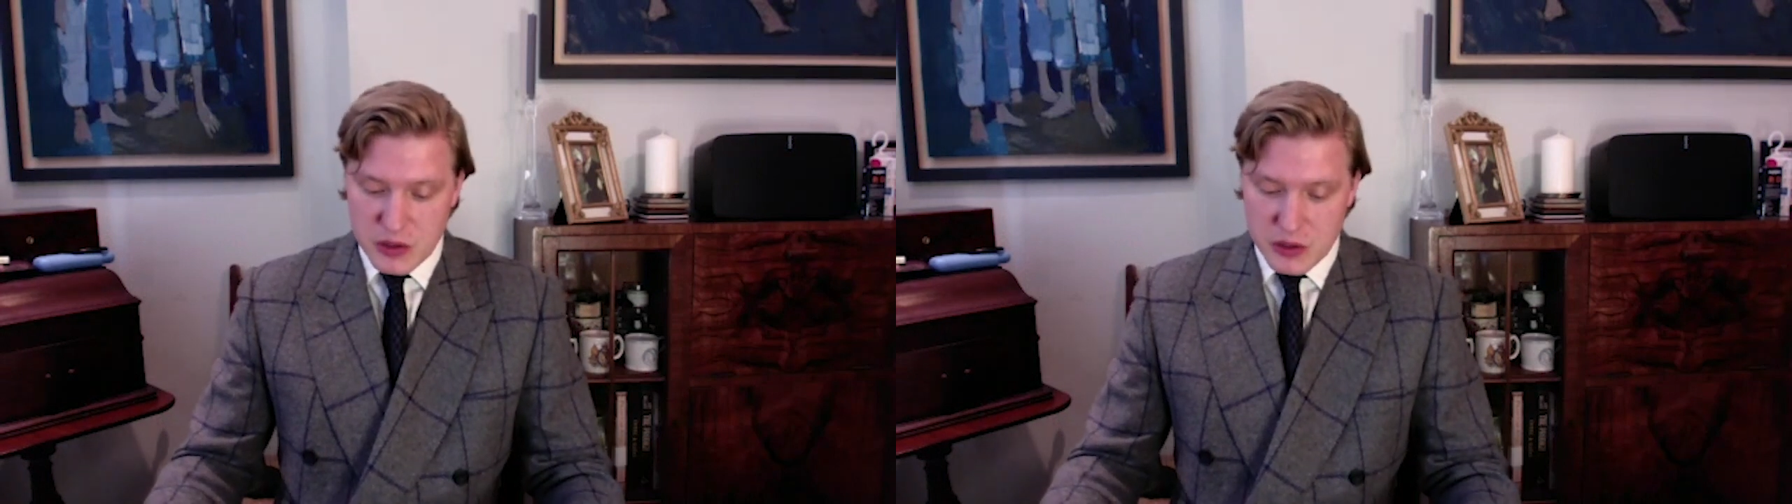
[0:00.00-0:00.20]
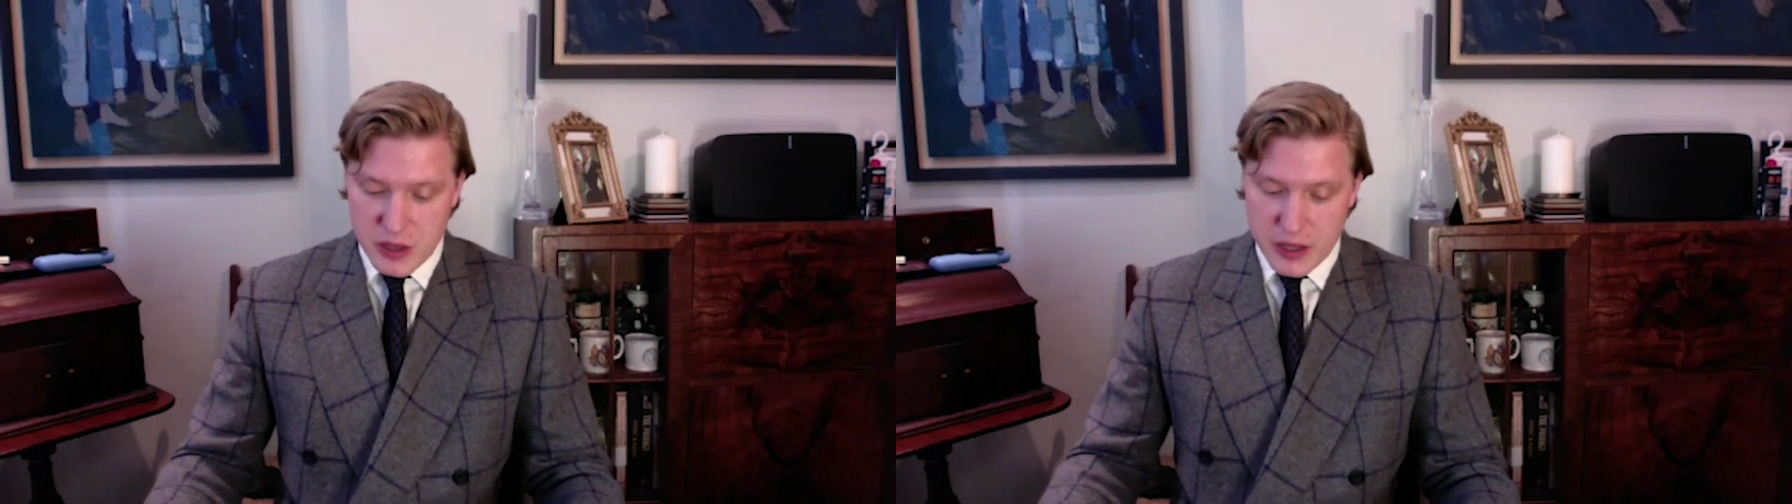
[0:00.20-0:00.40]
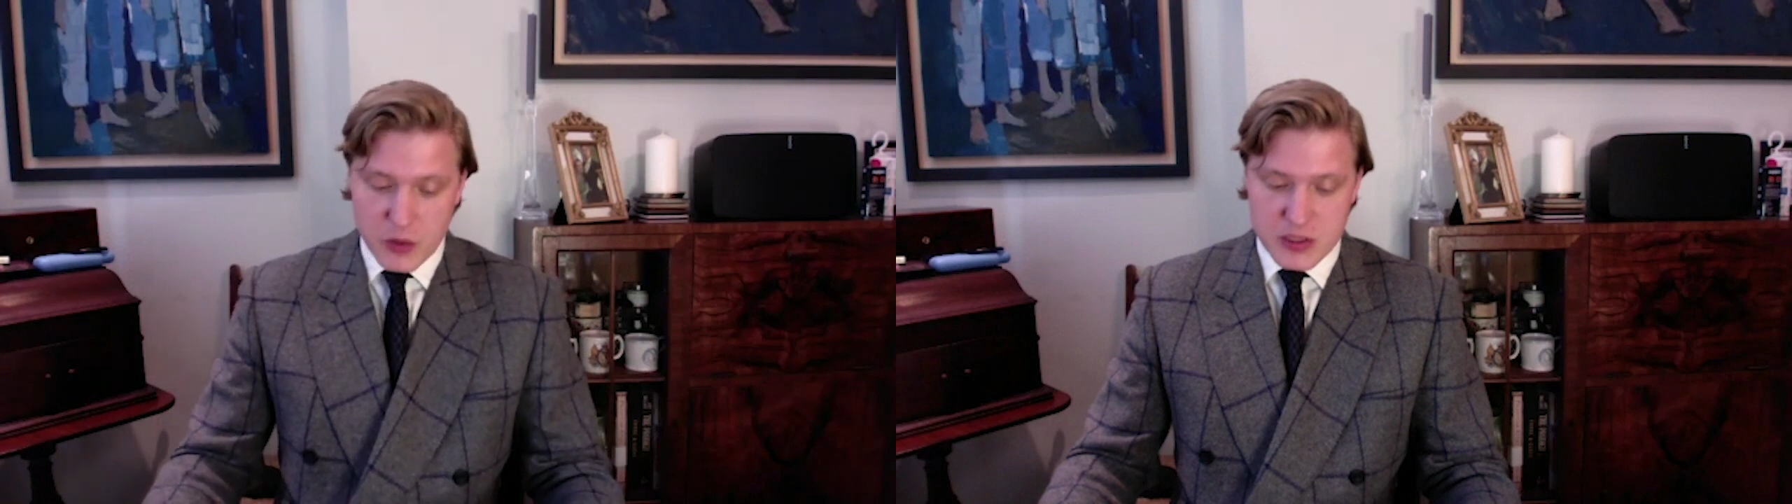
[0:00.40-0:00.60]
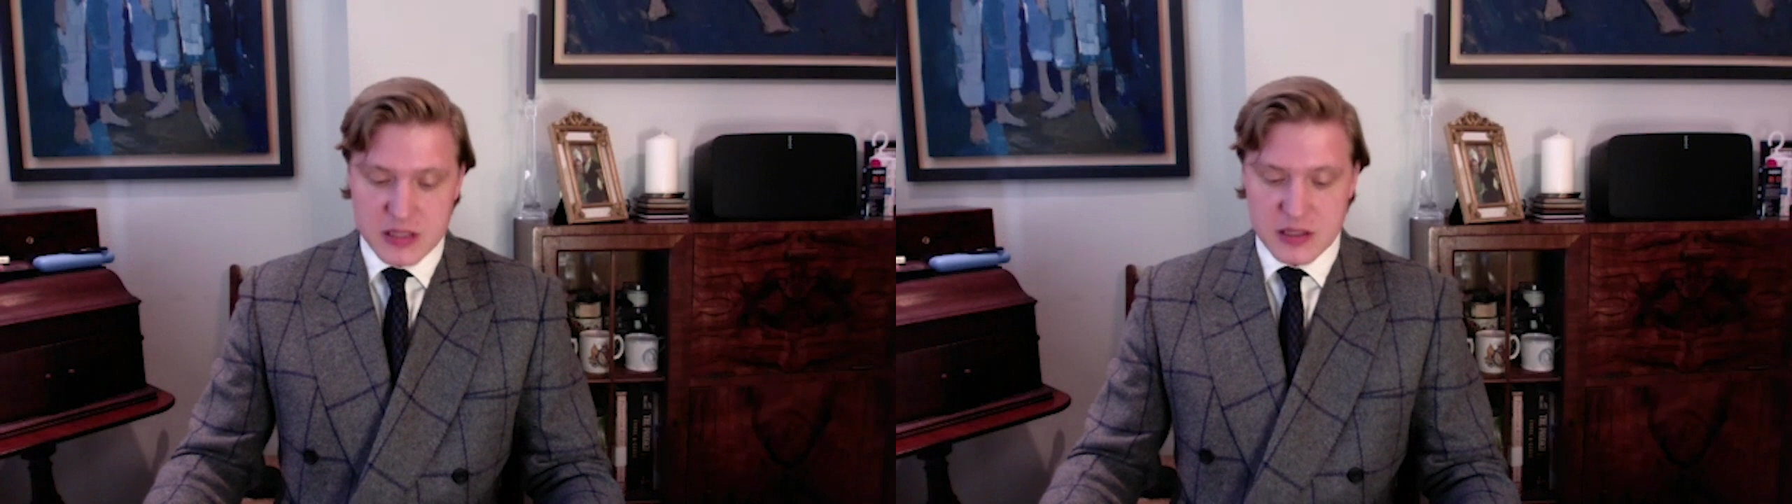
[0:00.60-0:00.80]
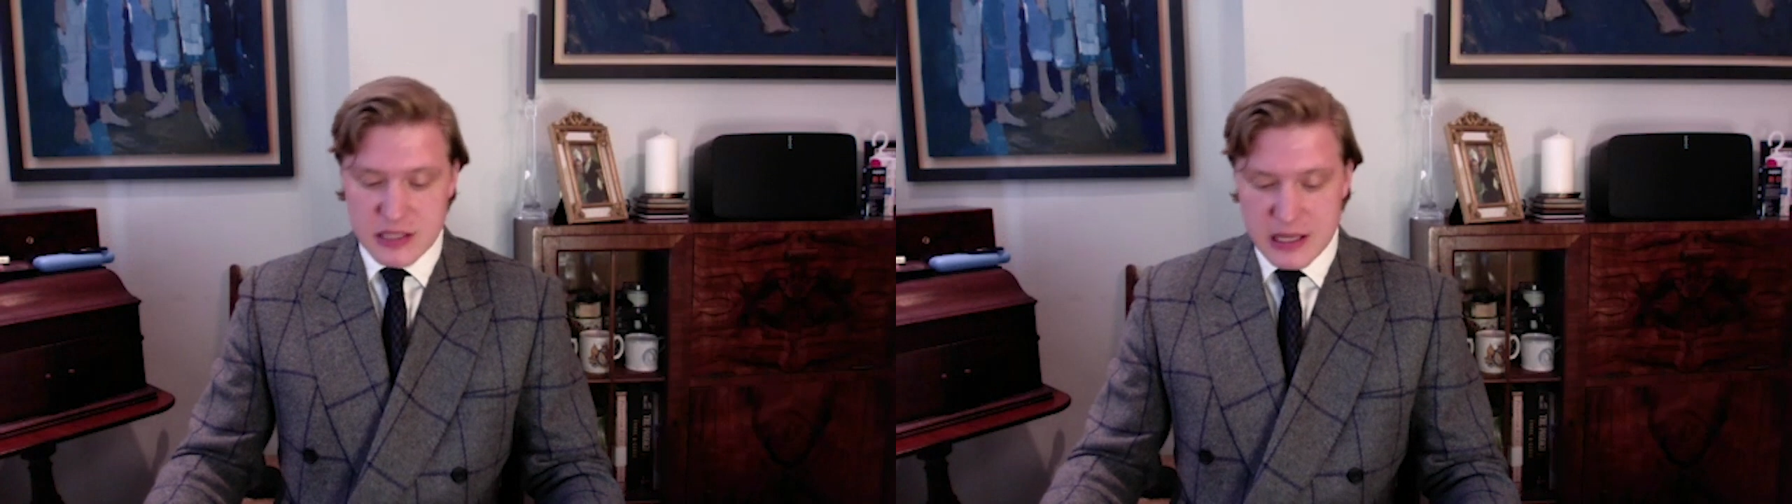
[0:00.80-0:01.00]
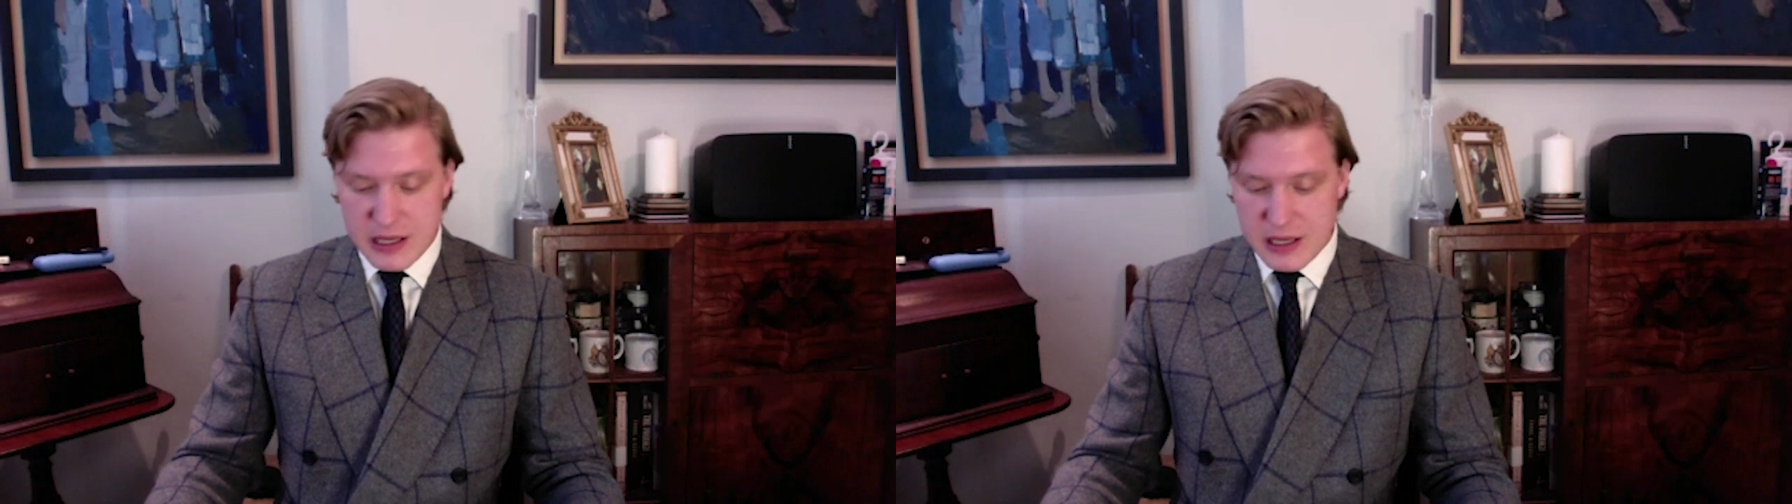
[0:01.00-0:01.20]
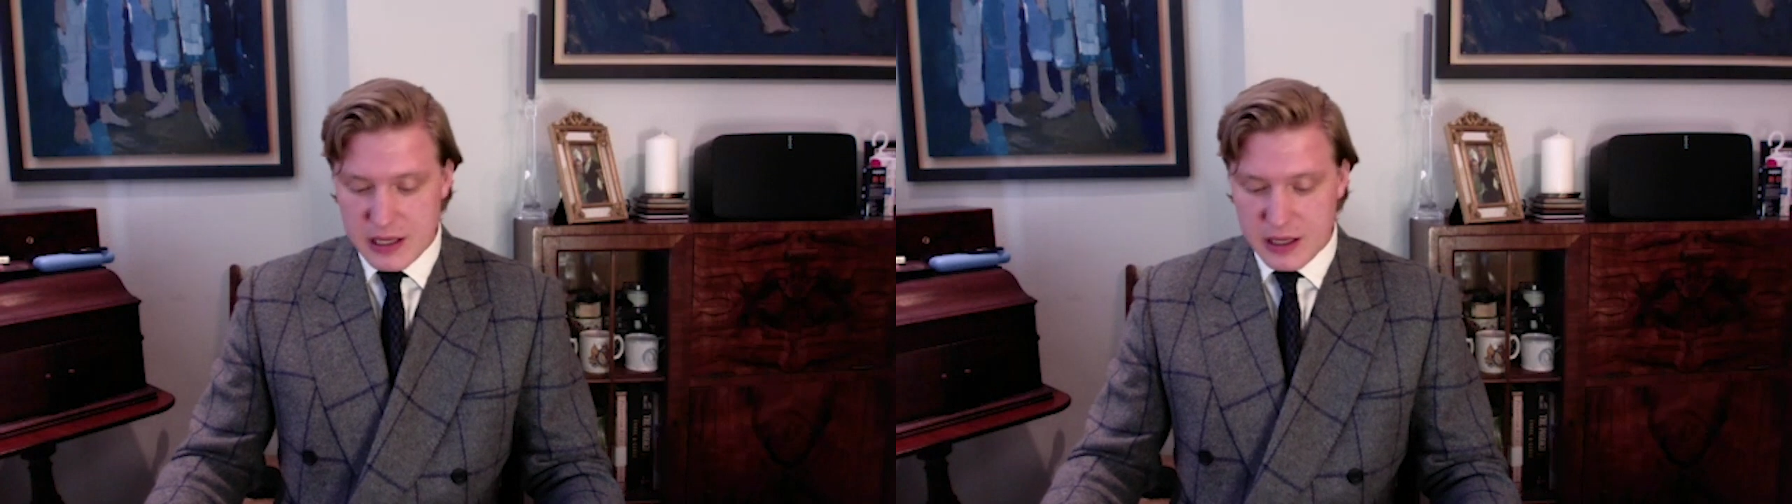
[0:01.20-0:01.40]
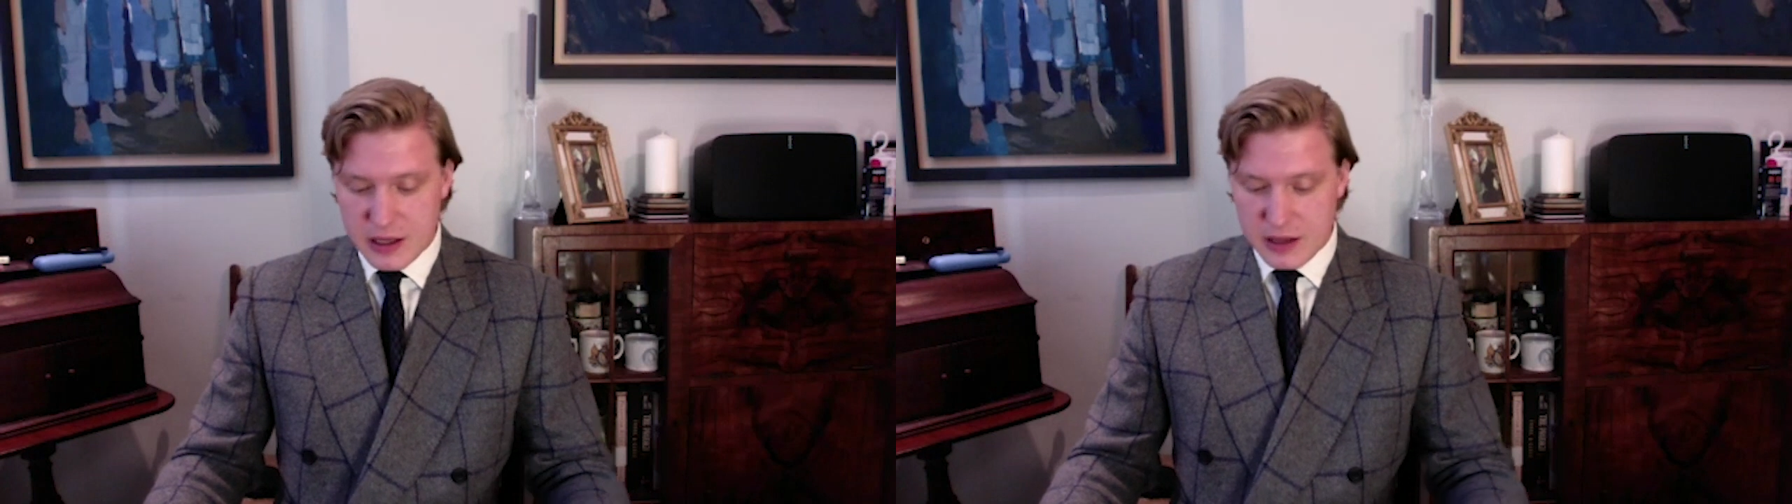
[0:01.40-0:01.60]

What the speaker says: I always see